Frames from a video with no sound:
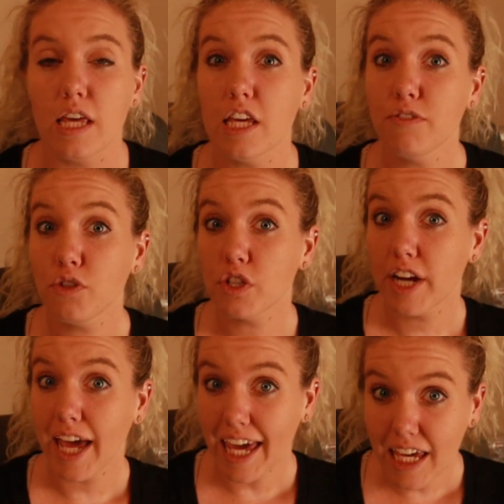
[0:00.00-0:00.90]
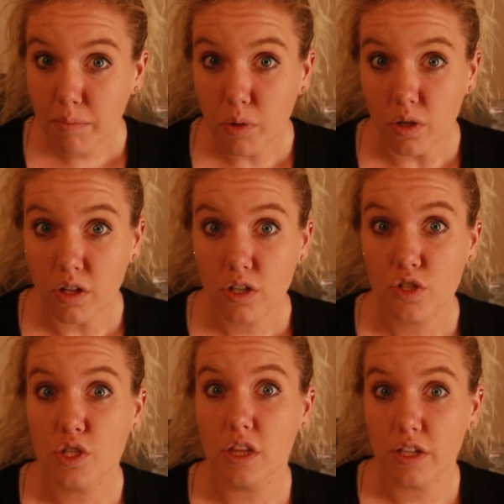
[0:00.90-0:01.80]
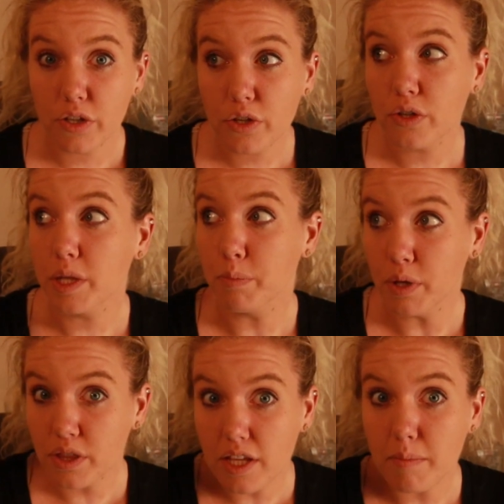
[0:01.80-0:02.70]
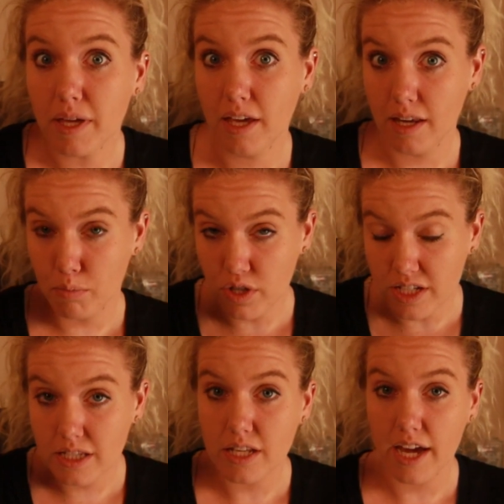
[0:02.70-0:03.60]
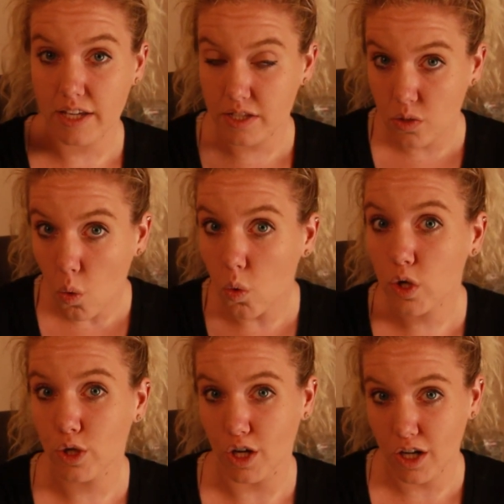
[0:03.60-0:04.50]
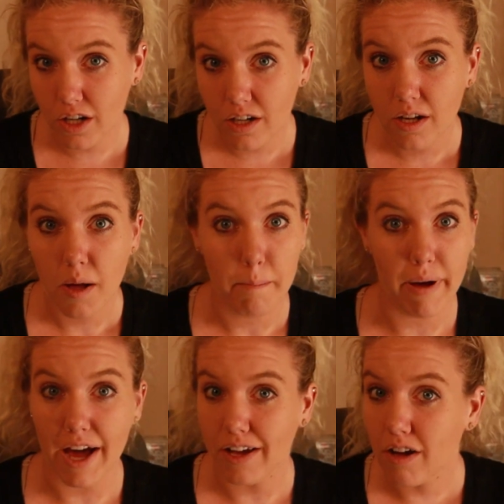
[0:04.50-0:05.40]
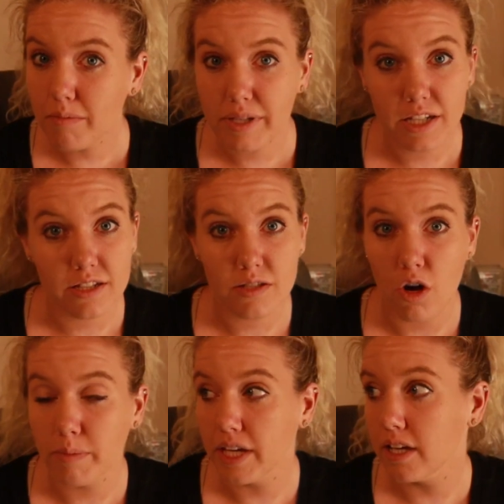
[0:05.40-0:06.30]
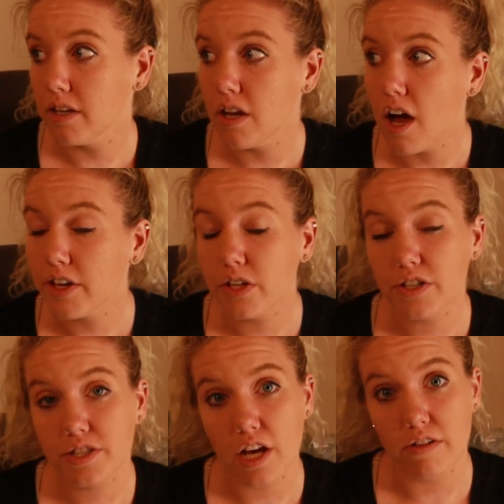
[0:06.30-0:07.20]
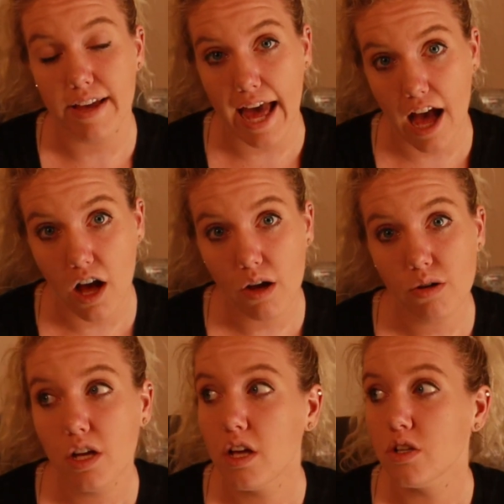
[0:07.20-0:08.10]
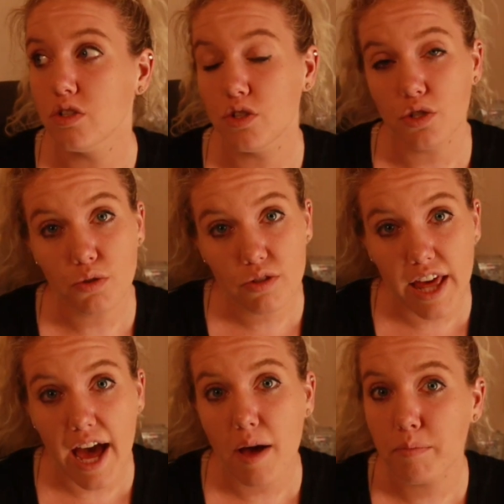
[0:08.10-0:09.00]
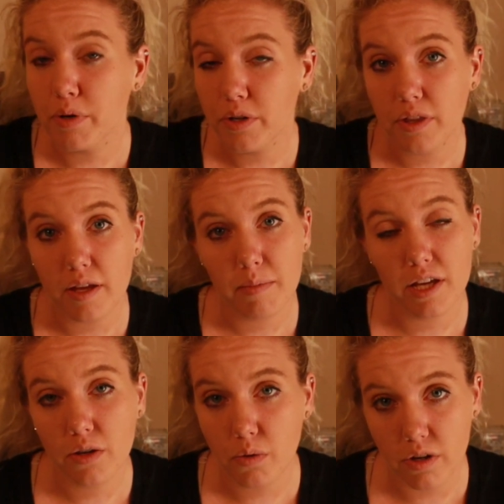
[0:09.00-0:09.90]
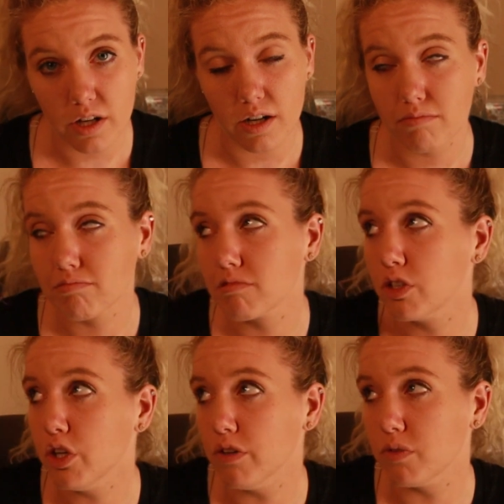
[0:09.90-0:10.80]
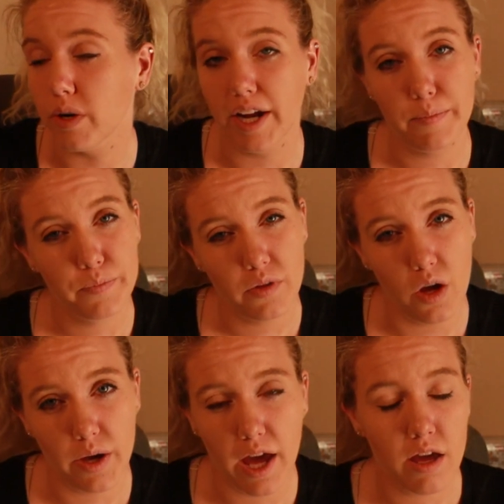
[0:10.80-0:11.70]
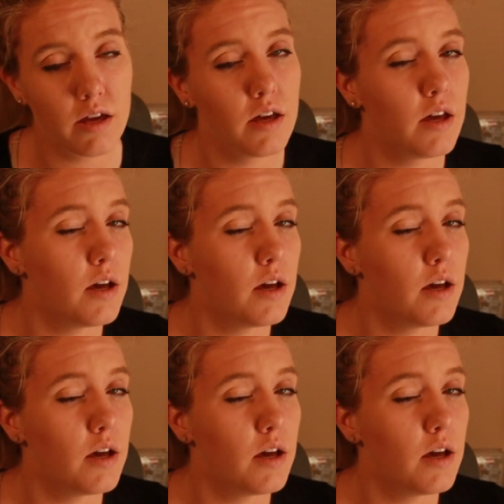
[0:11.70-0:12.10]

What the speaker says: If you're able to literally put them in precise order, by all means, homie, knock yourself out, do that, put them in order, go for it, okay?